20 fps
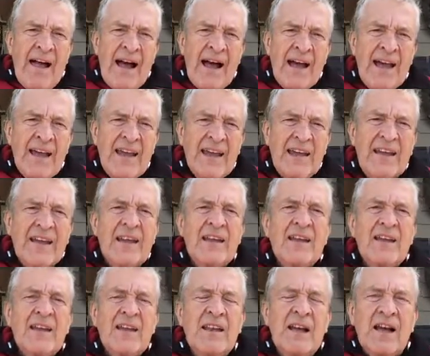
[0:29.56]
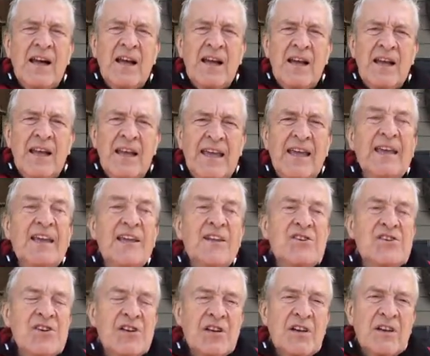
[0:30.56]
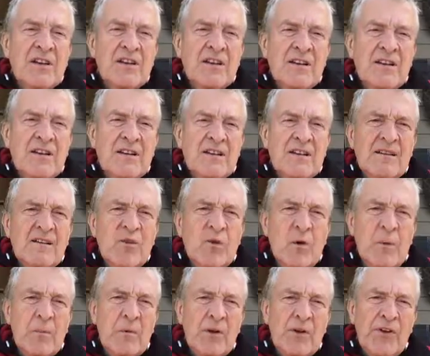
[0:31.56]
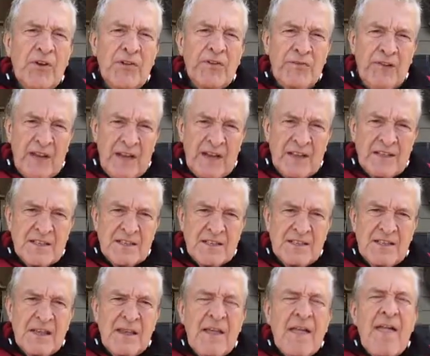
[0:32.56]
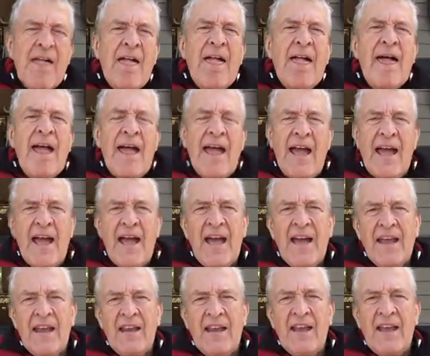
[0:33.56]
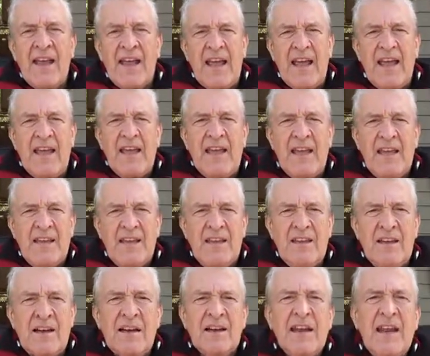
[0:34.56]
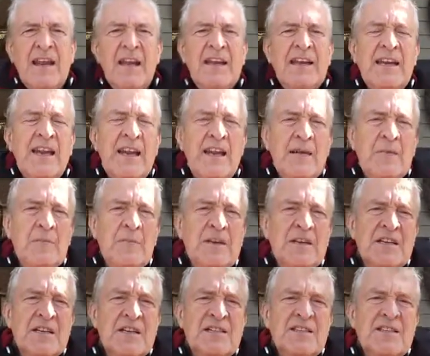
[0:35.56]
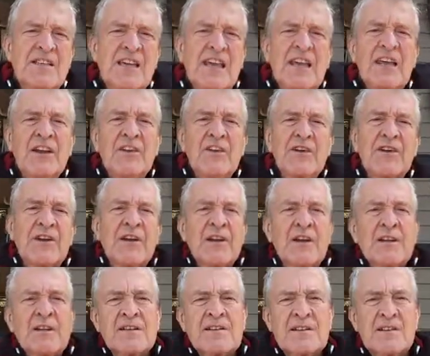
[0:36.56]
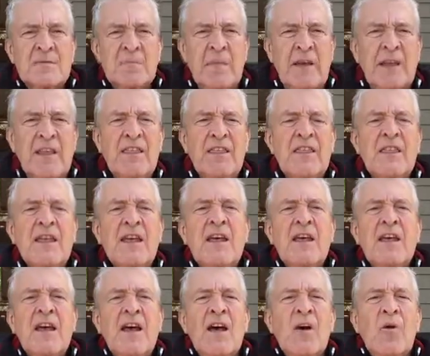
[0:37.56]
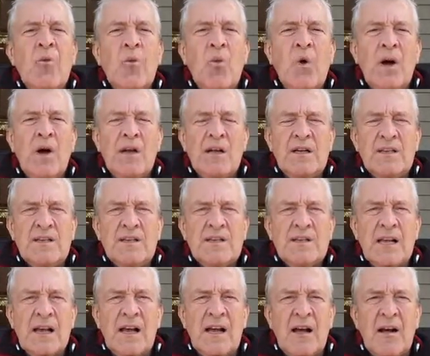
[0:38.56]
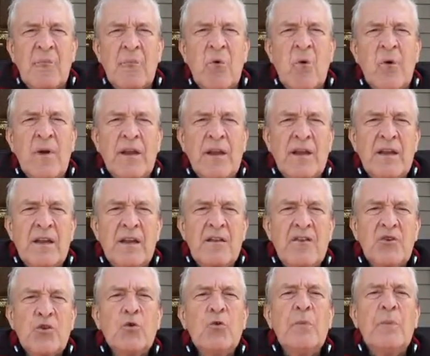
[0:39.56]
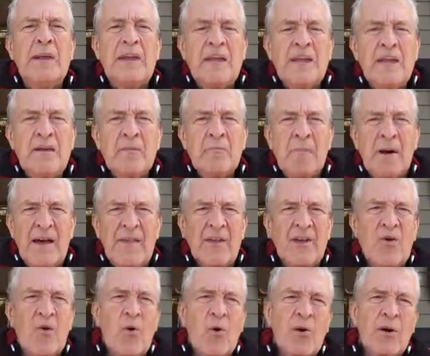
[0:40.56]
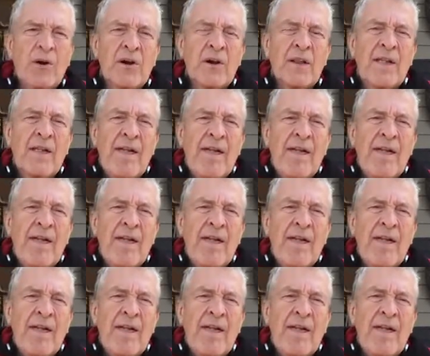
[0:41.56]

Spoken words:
I did indigent criminal defense, and a young lady named Skeeter Smith was appointed to me by the court.